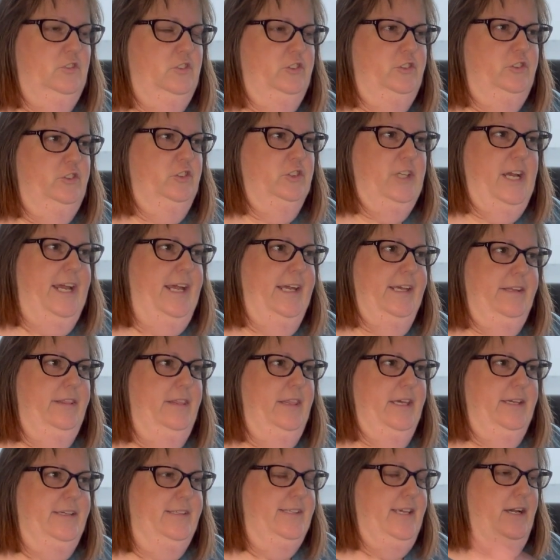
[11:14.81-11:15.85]
drag
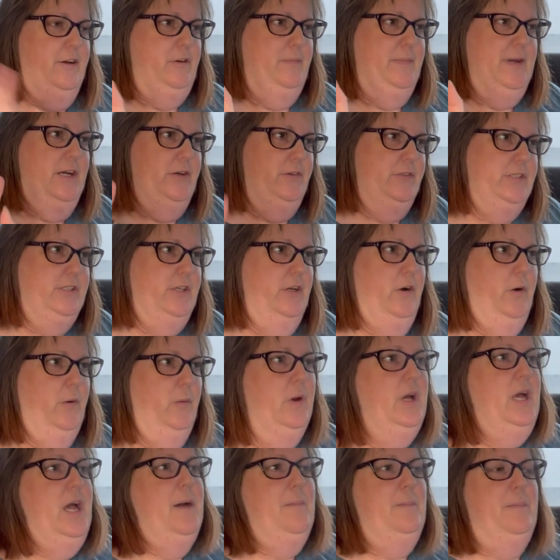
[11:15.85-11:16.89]
things out about. So
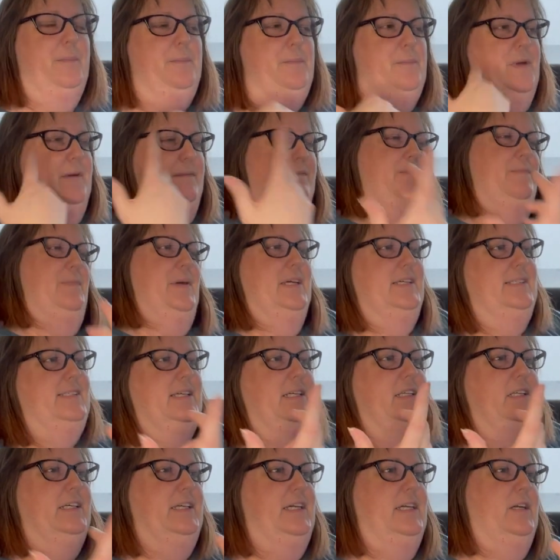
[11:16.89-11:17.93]

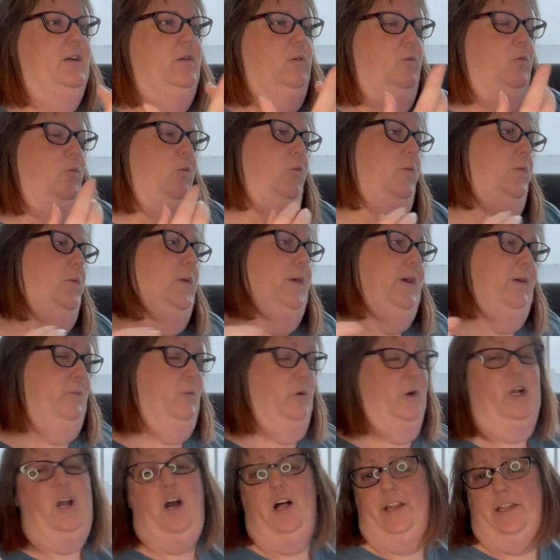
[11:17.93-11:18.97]
basically, we're
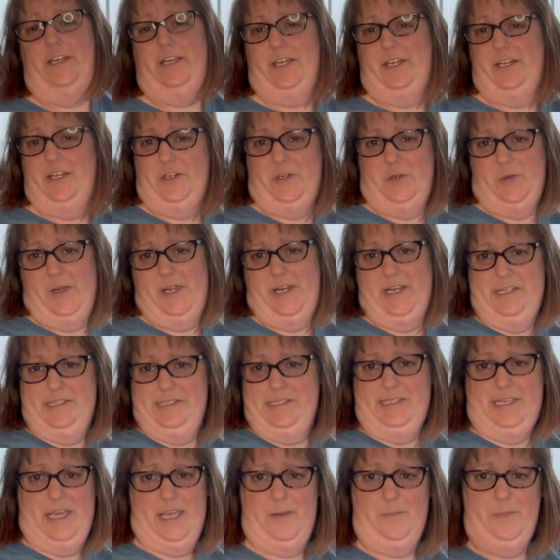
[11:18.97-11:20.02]
calling it a great
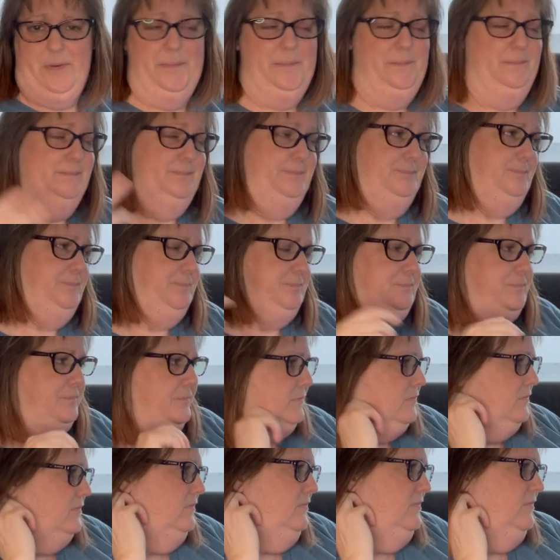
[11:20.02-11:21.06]
escape.
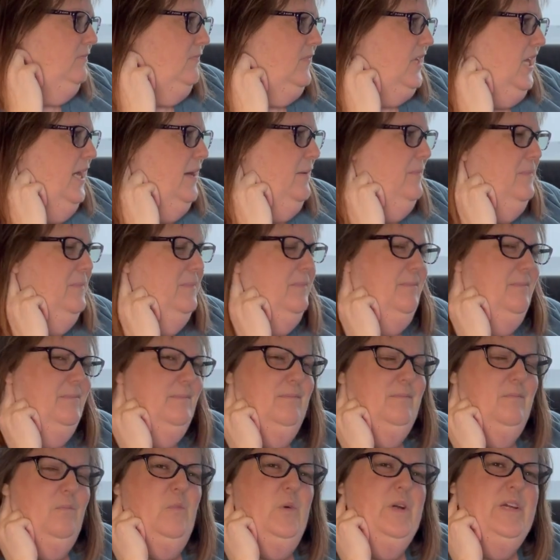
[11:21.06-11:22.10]
And
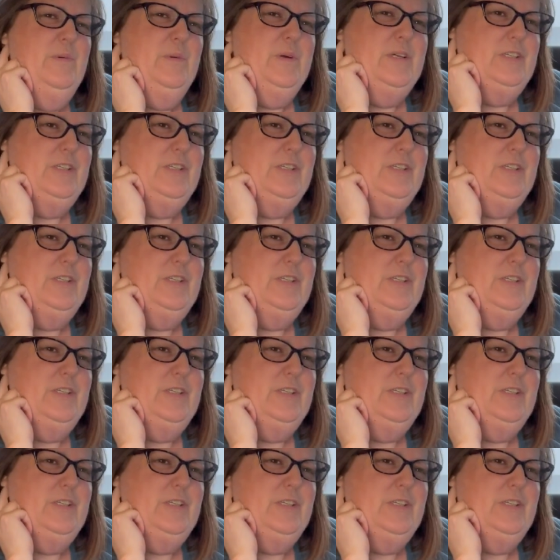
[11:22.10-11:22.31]
we were